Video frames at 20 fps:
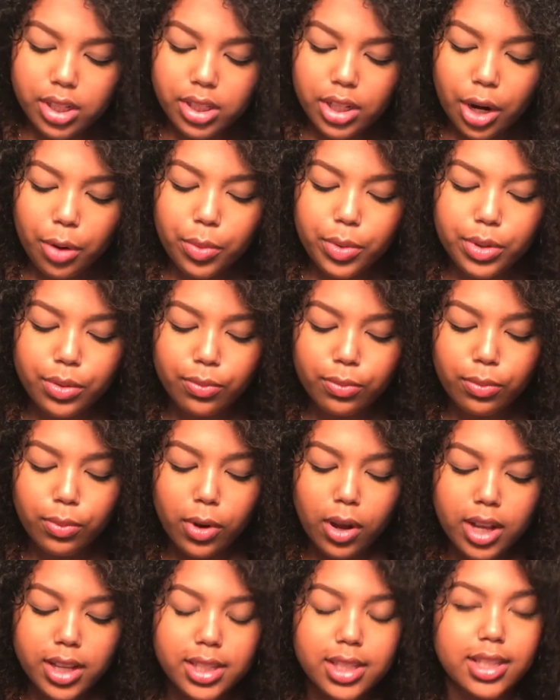start with
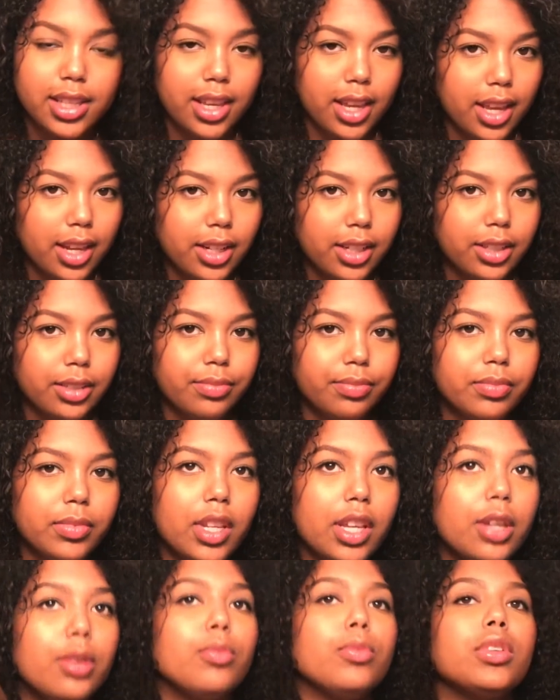Raw Sienna,
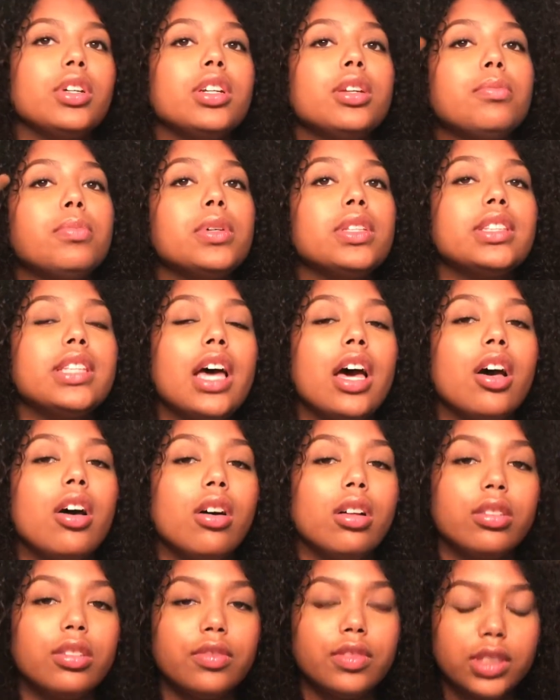and we're gonna put that
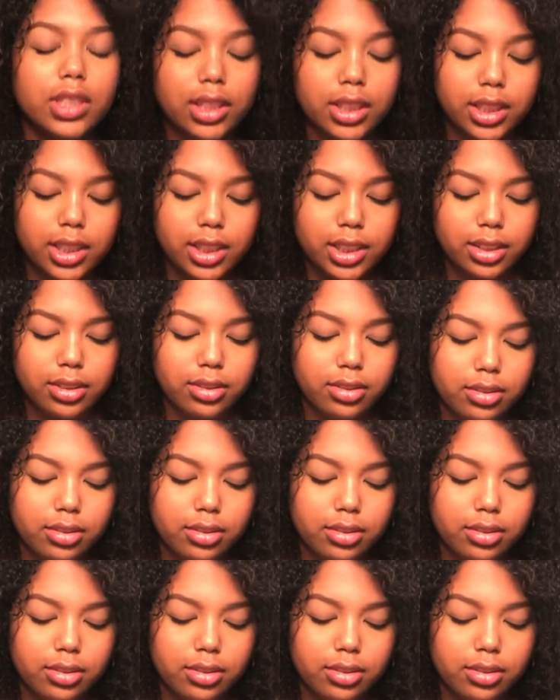all over the lid.